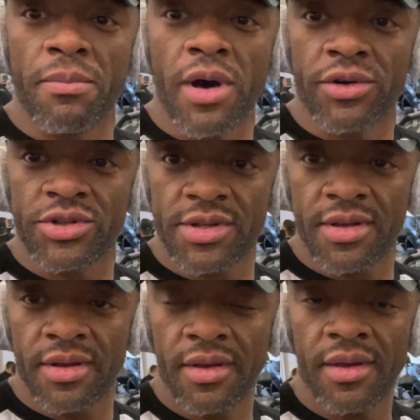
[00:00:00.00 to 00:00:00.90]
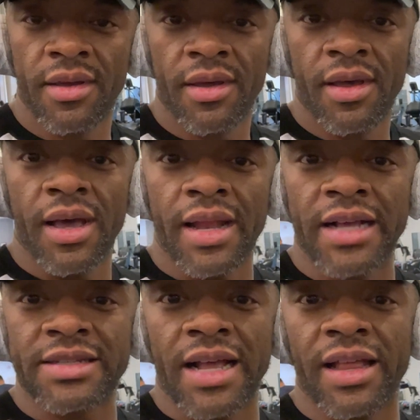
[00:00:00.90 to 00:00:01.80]
most. And
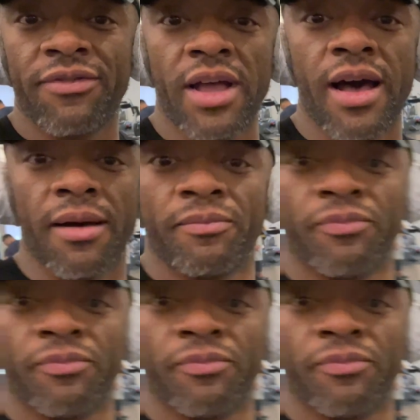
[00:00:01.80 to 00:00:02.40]
as I lift up,